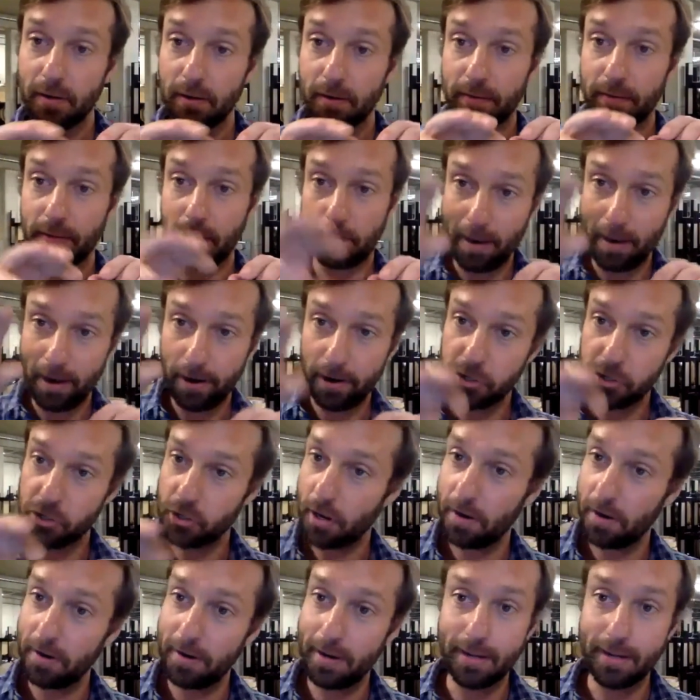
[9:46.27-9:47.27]
The pairing
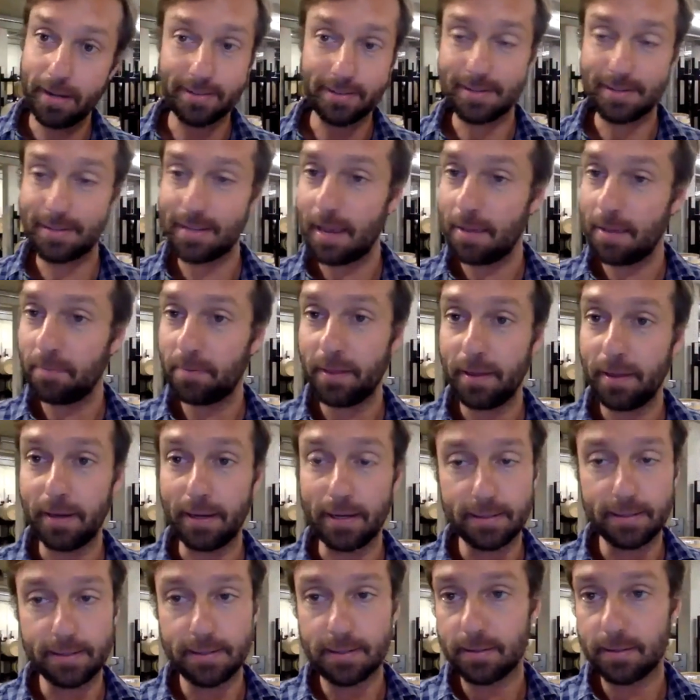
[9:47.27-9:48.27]
Chardonnay is the same thing.
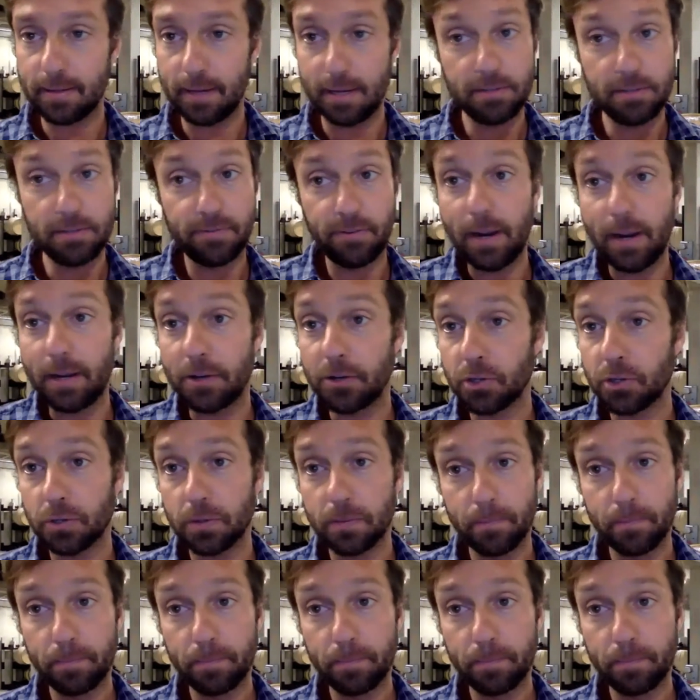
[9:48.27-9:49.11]
It's fresh.